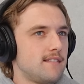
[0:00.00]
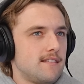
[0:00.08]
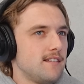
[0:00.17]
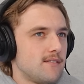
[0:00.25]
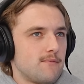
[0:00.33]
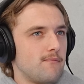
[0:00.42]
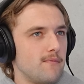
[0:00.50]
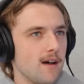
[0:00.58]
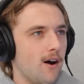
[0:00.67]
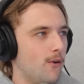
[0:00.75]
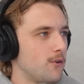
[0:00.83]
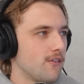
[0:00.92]
just
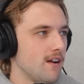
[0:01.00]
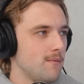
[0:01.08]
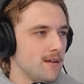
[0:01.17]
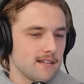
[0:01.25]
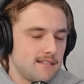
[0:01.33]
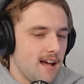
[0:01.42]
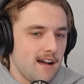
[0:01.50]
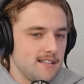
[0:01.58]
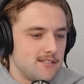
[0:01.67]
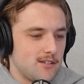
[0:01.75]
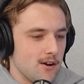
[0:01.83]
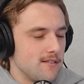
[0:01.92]
hold your ground and be like, no, I
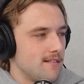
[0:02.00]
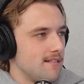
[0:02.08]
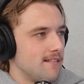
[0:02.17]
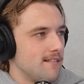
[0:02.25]
just don't.